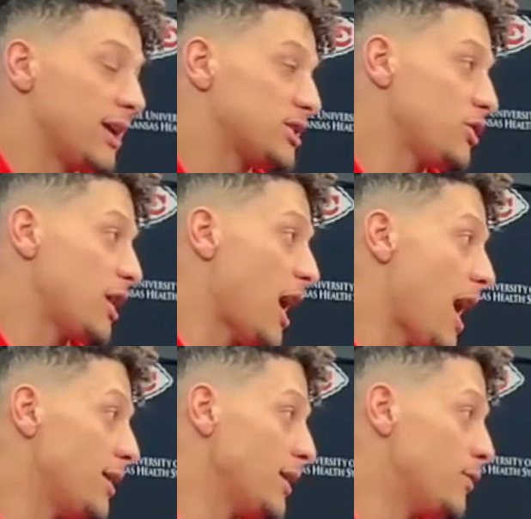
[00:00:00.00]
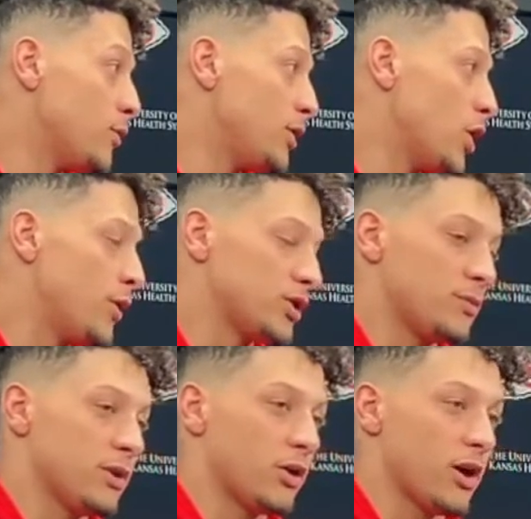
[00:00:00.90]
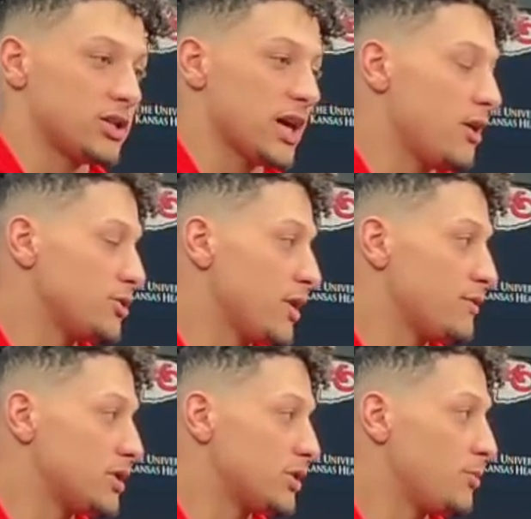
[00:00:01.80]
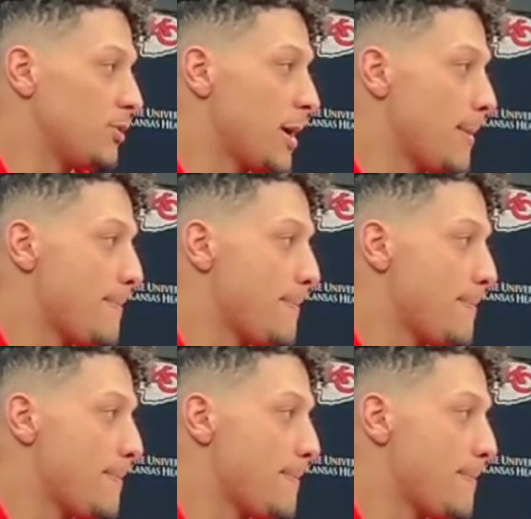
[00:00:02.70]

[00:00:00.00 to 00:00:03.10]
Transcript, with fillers: execute at a high level and knowing it's going to be a great challenge on every single play.